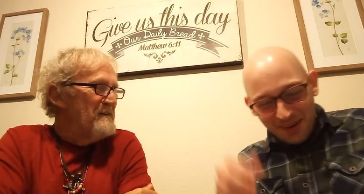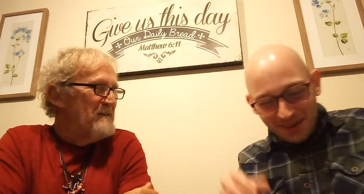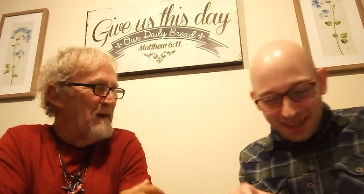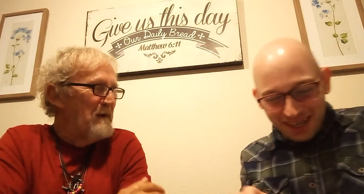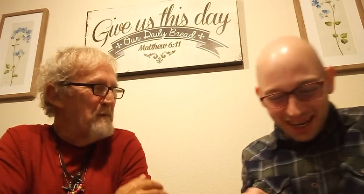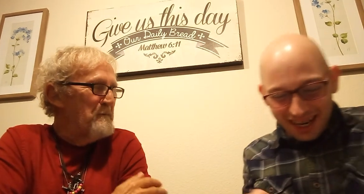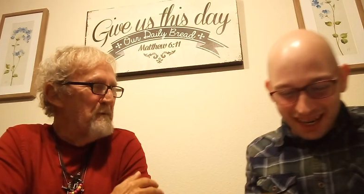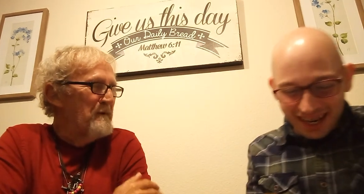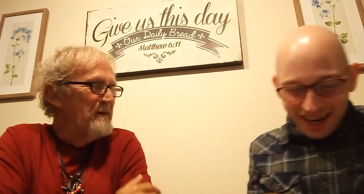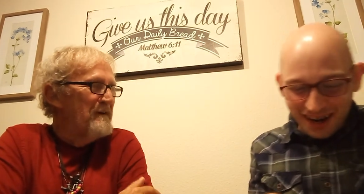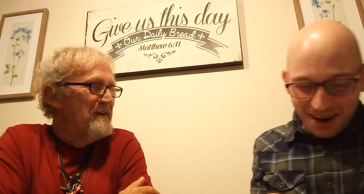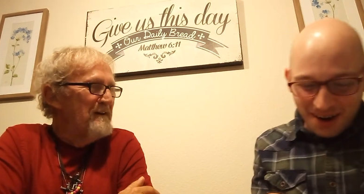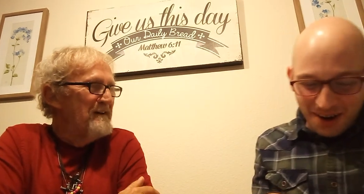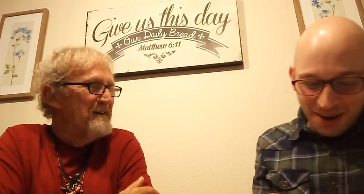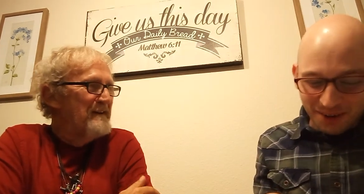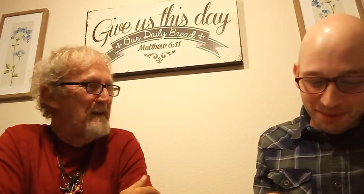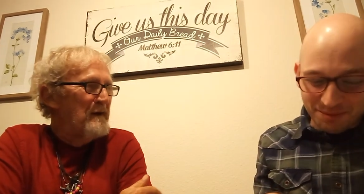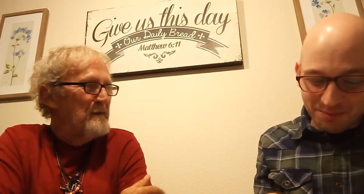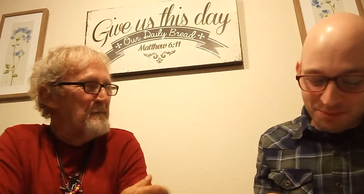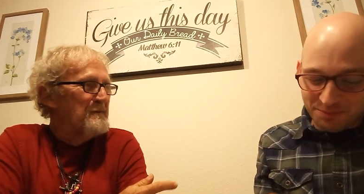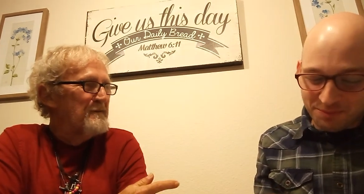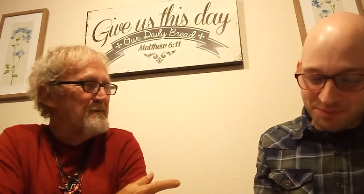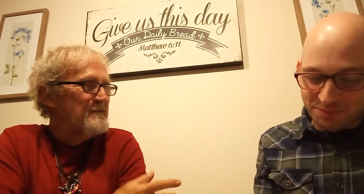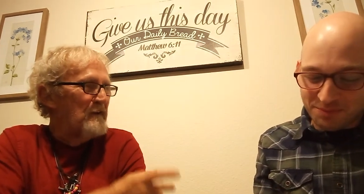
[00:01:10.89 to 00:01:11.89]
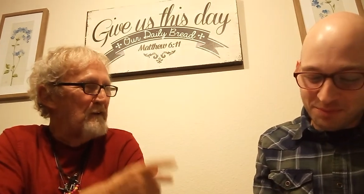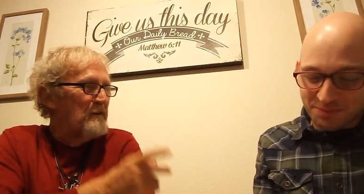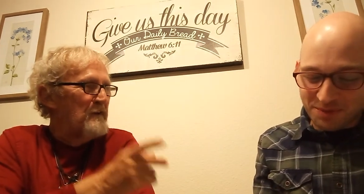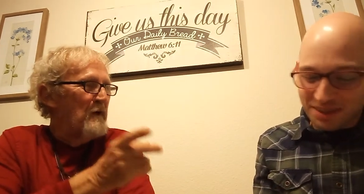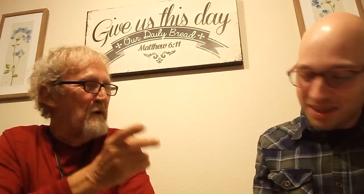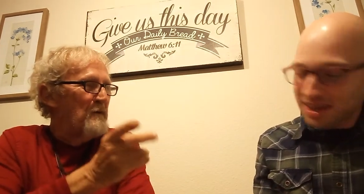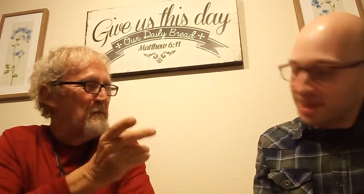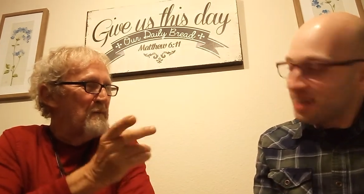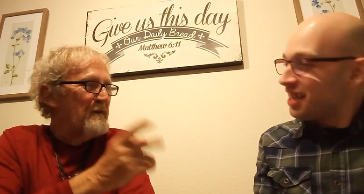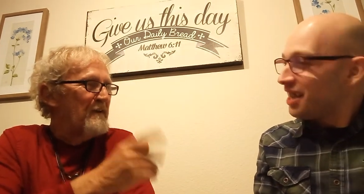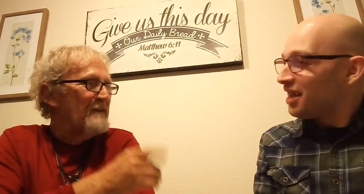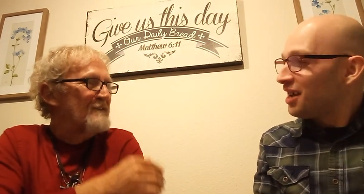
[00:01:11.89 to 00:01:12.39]
Speaker 1: okay. That was, oh. that was the
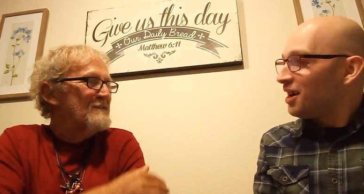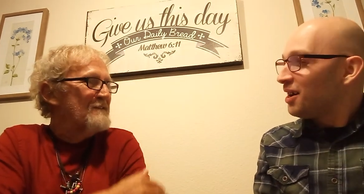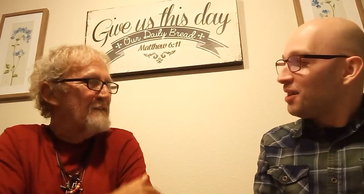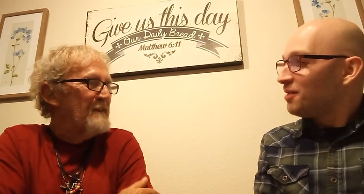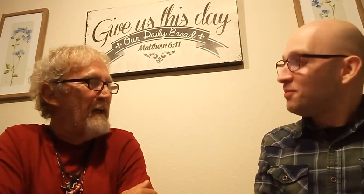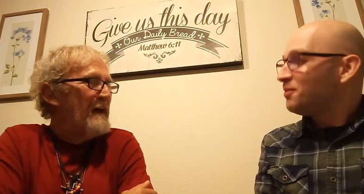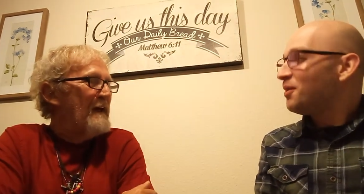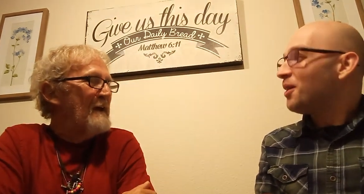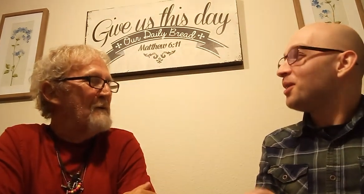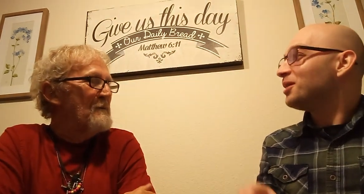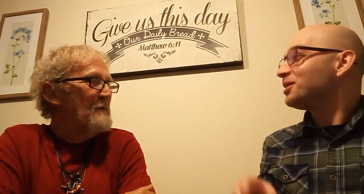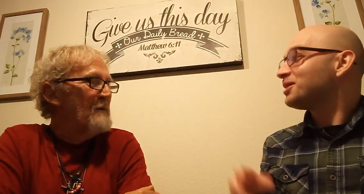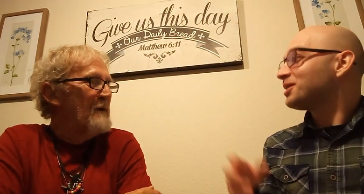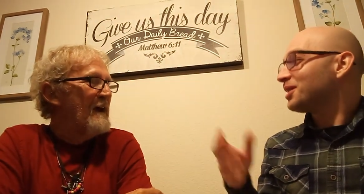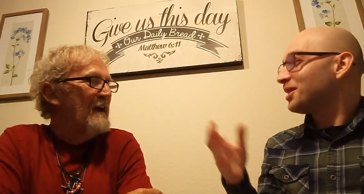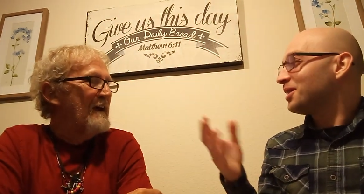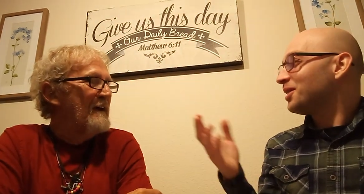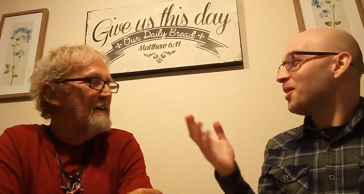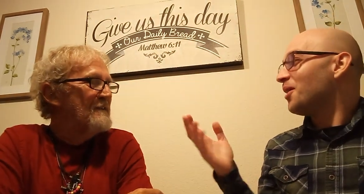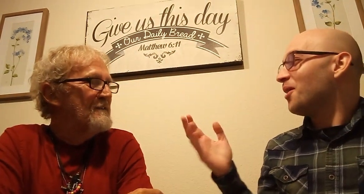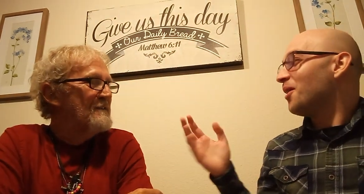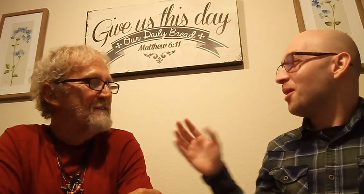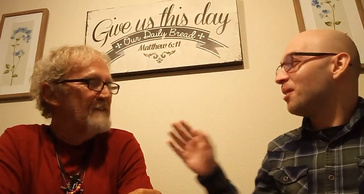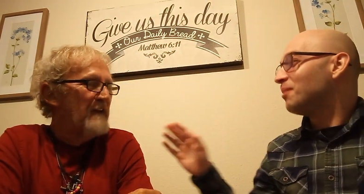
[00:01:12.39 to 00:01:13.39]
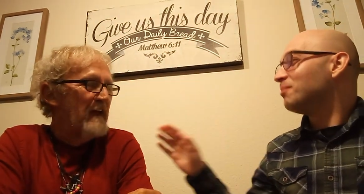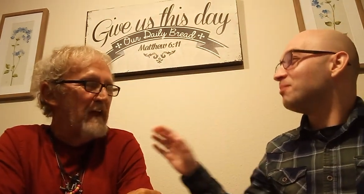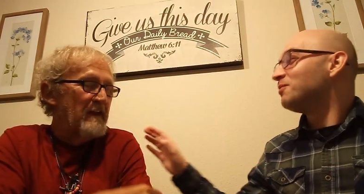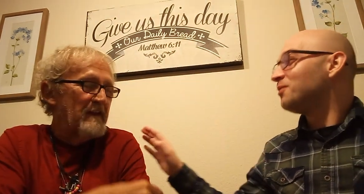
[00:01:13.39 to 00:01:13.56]
notice thing false ringing, alarm,